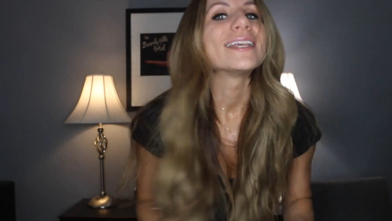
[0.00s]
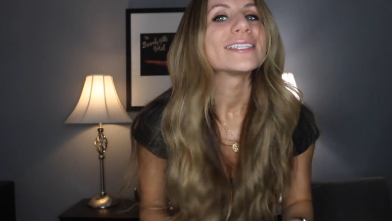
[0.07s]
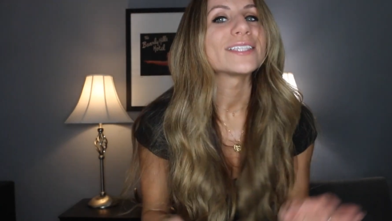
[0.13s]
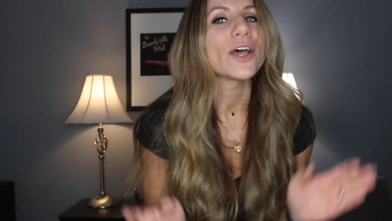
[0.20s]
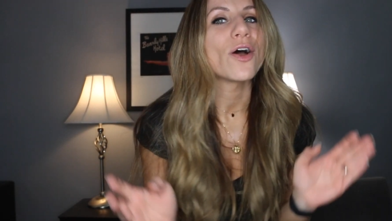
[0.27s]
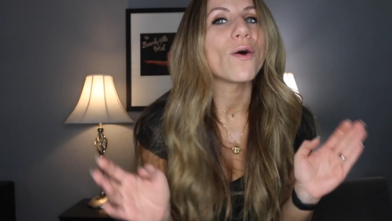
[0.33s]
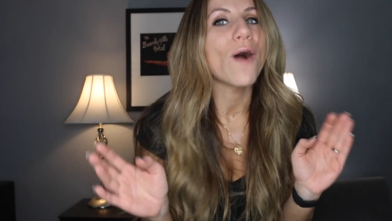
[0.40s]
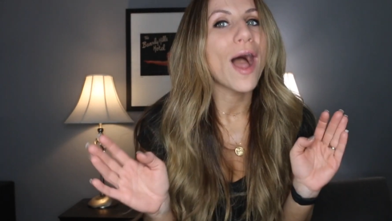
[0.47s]

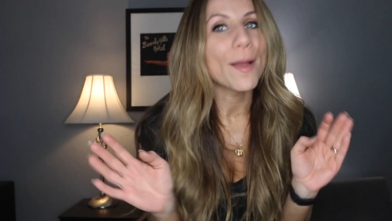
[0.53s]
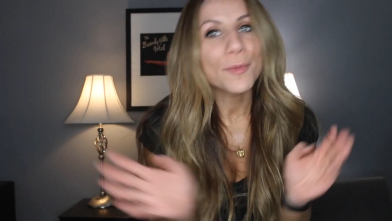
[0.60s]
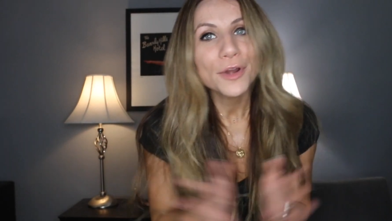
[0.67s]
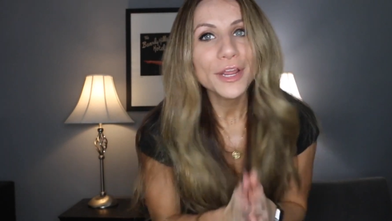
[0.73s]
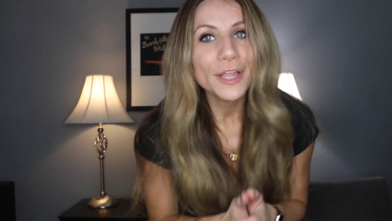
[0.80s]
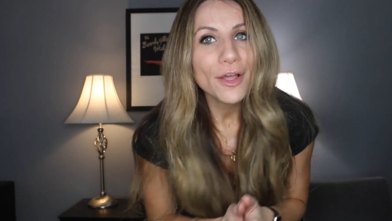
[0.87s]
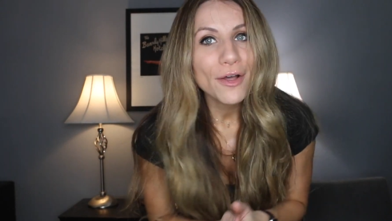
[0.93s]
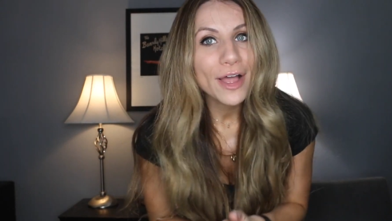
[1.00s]
So I'm
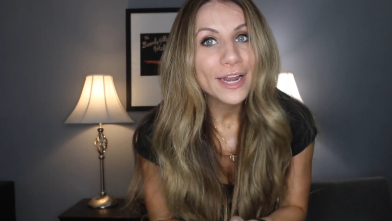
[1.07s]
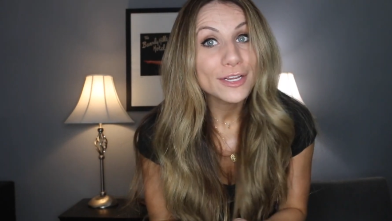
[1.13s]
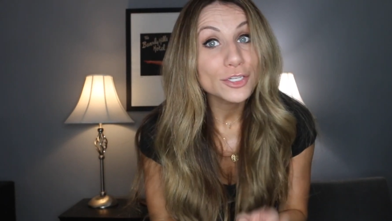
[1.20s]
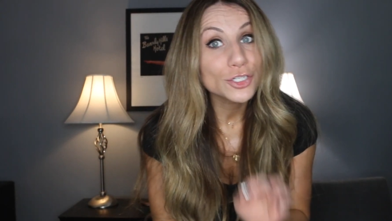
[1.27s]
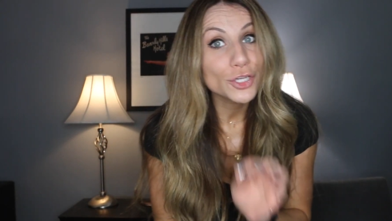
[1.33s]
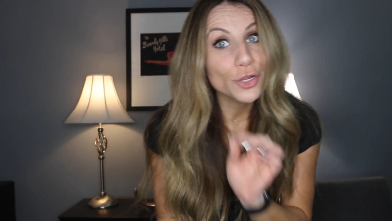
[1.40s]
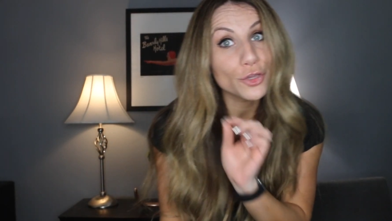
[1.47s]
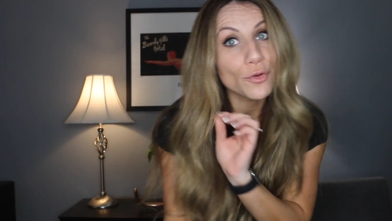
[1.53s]
going to go ahead
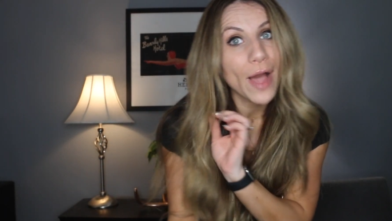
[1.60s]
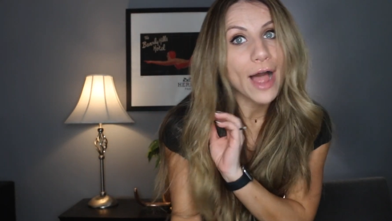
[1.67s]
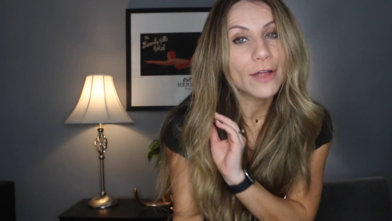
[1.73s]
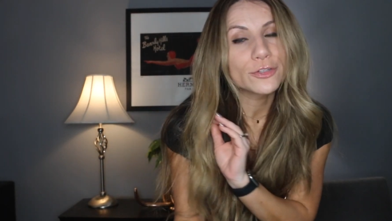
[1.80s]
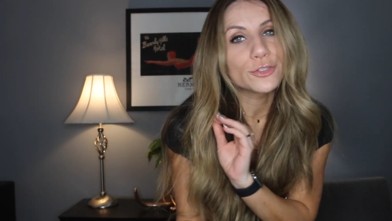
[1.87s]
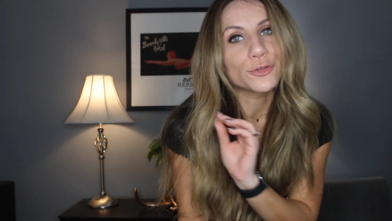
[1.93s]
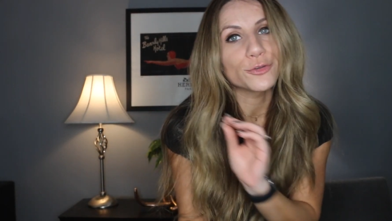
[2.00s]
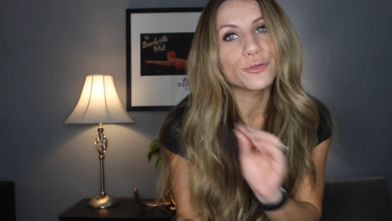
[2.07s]
and show you
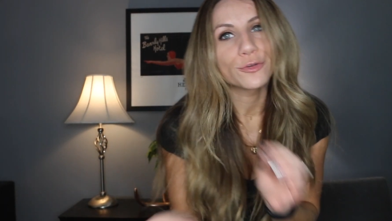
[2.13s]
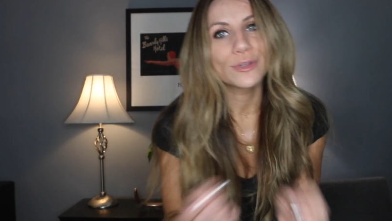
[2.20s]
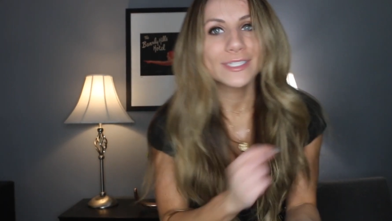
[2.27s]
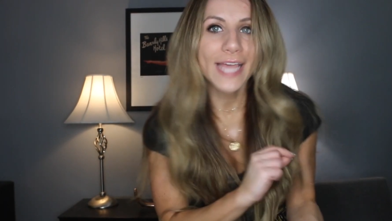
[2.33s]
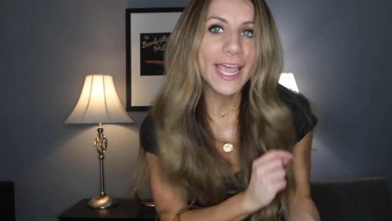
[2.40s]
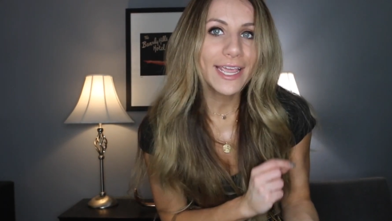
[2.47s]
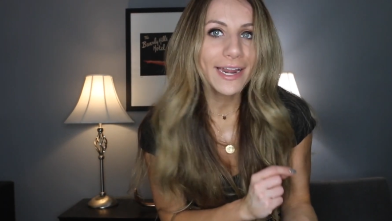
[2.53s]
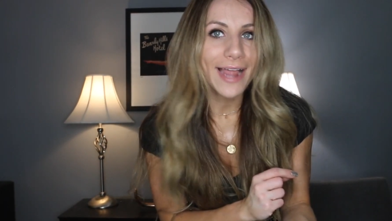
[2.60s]
how to
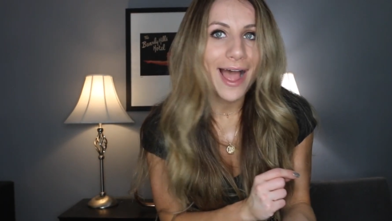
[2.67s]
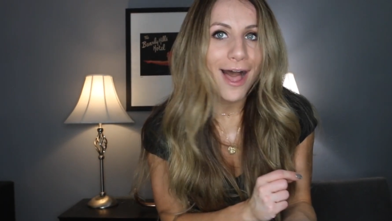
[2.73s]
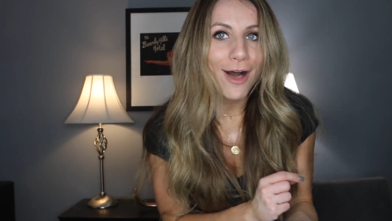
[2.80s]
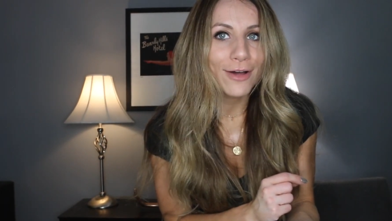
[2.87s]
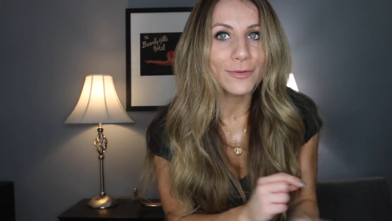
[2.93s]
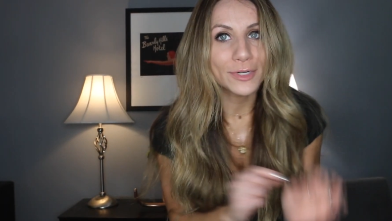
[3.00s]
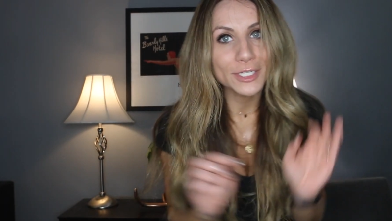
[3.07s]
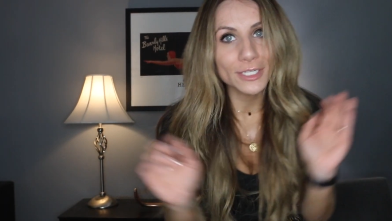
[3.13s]
take it
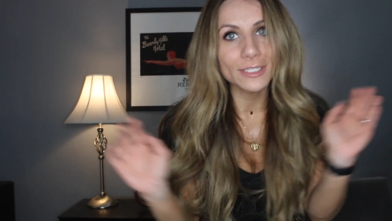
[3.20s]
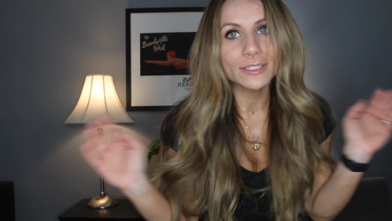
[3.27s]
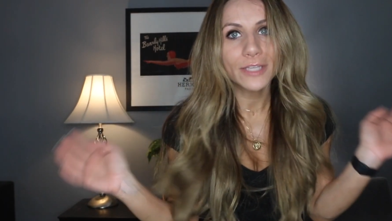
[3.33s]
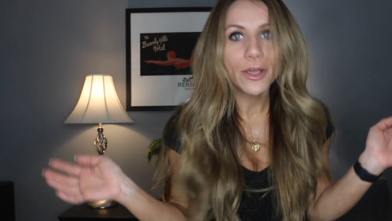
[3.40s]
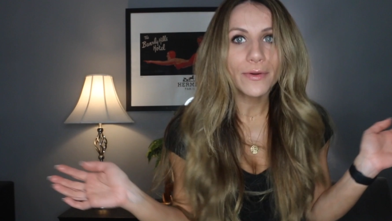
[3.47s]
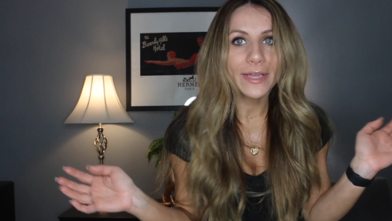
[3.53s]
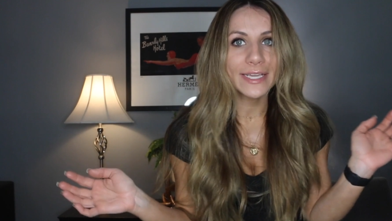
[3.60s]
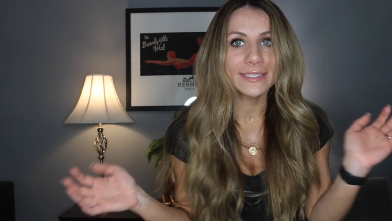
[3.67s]
out, which is
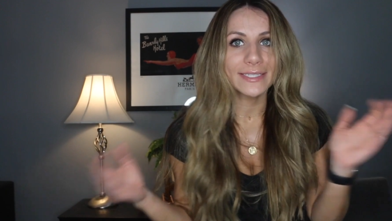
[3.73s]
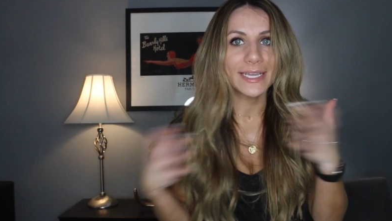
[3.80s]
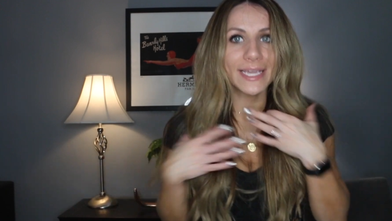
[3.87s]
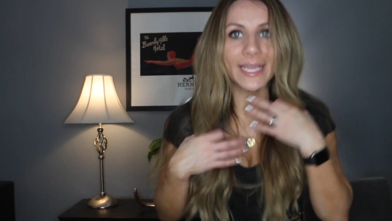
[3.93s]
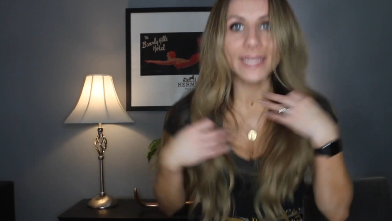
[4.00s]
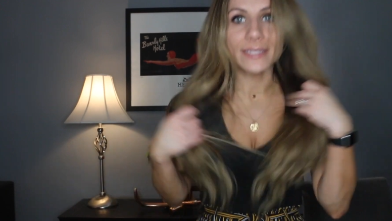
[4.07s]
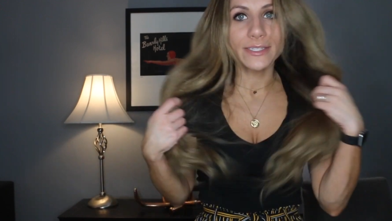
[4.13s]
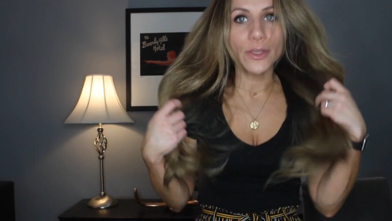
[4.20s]
so
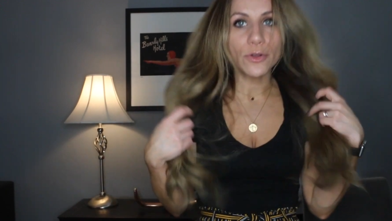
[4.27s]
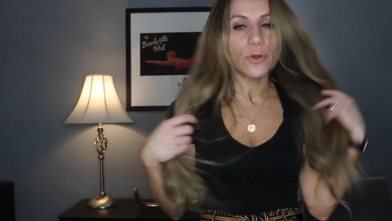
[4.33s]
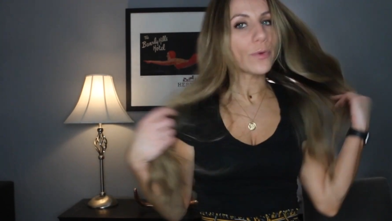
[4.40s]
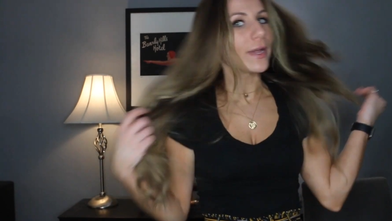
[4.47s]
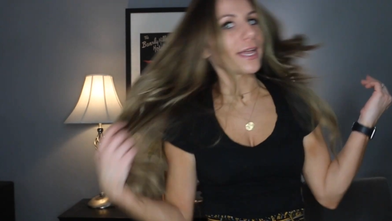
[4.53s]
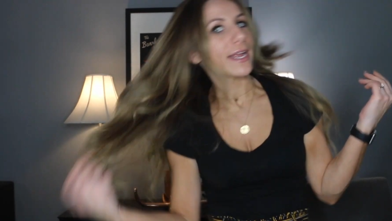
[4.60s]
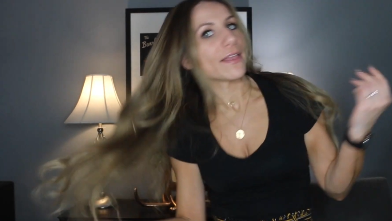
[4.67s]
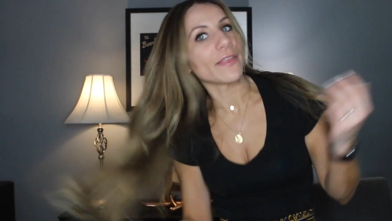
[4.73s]
easy and so
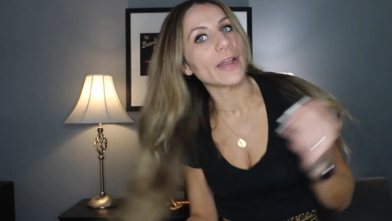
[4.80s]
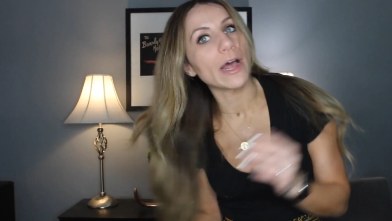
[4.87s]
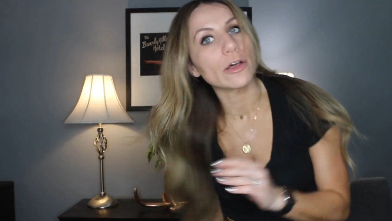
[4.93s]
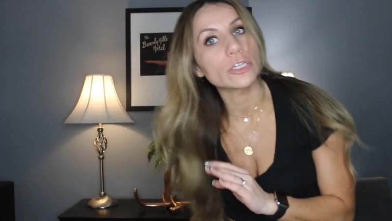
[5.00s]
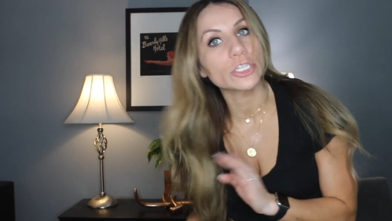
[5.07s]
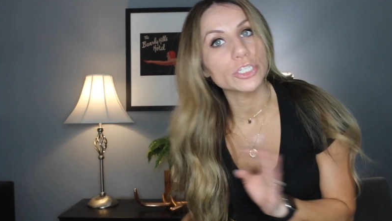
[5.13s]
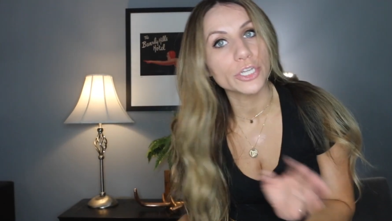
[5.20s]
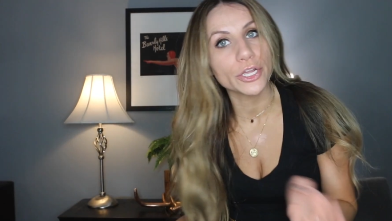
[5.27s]
quick, and then
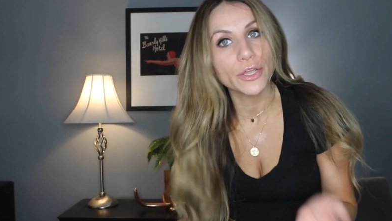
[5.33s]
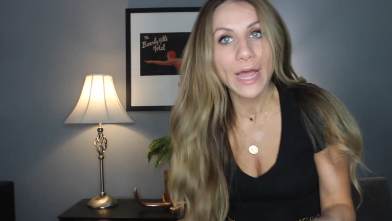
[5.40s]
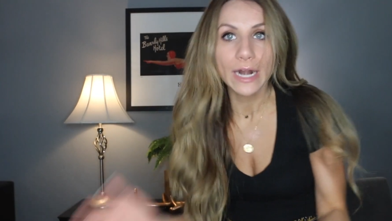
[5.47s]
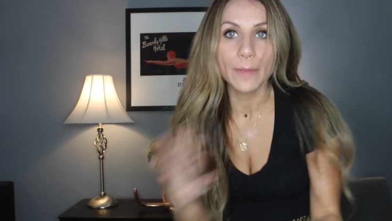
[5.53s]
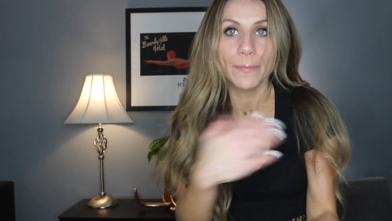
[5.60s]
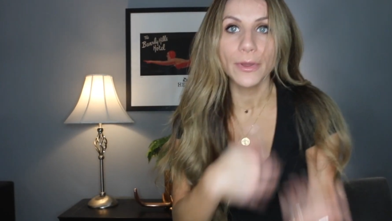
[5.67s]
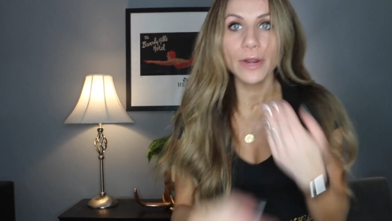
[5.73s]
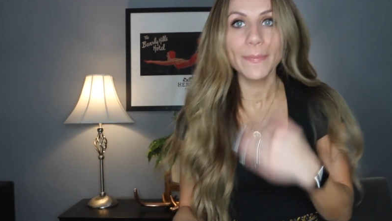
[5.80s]
I'll just show you how
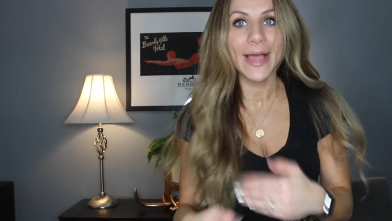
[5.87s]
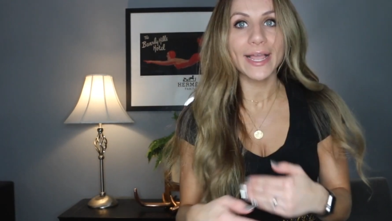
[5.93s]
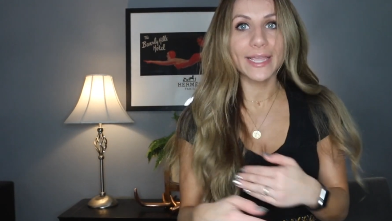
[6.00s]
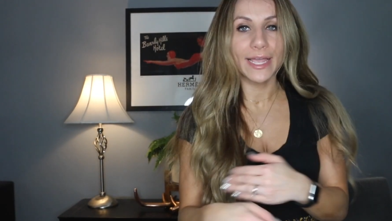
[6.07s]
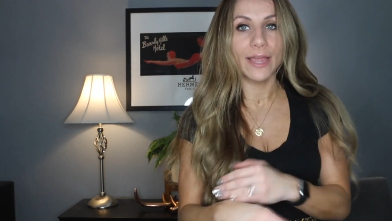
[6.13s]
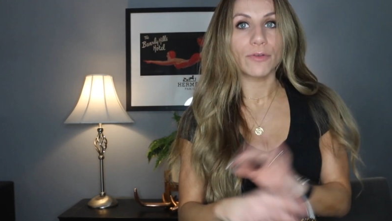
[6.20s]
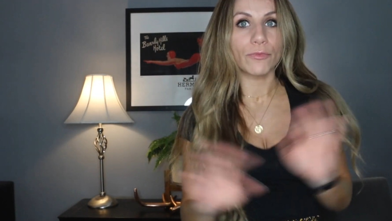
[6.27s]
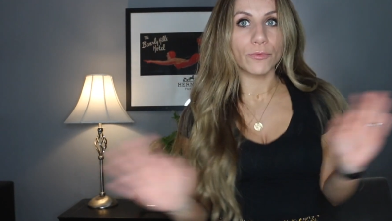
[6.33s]
to put it back
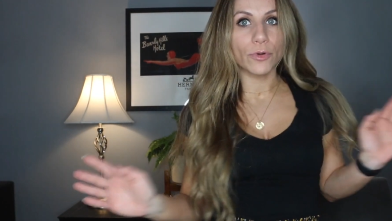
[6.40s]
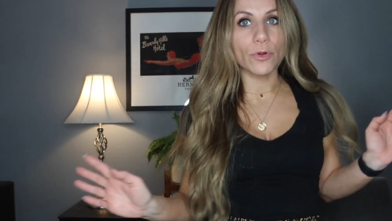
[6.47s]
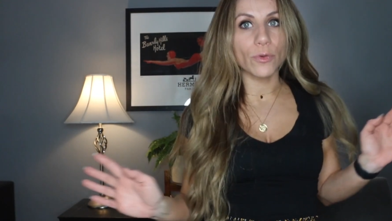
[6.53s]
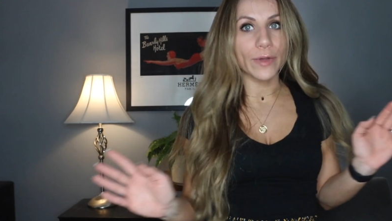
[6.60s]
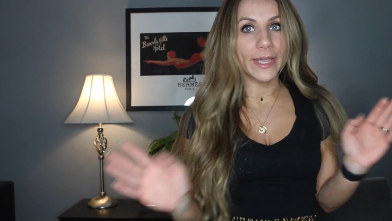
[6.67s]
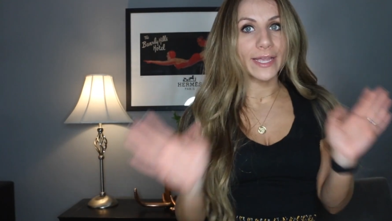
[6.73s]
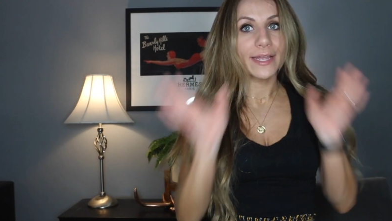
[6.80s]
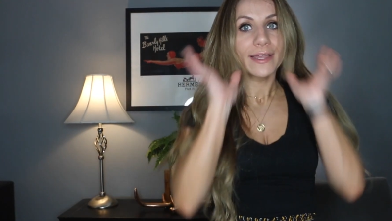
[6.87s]
in real
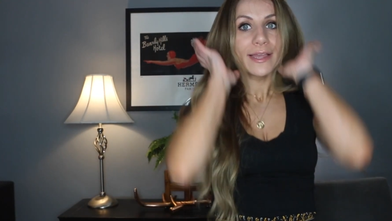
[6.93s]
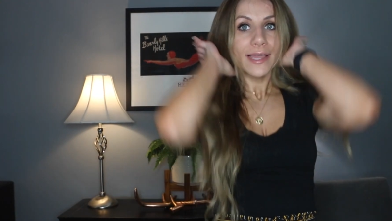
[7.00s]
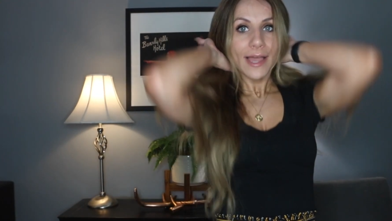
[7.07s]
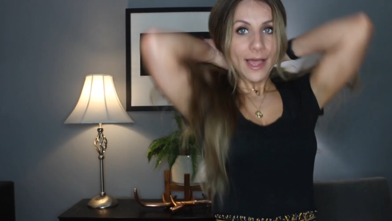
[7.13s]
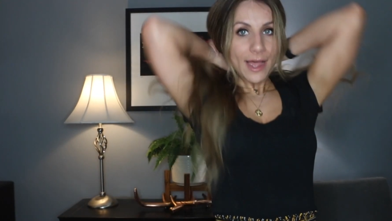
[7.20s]
quick,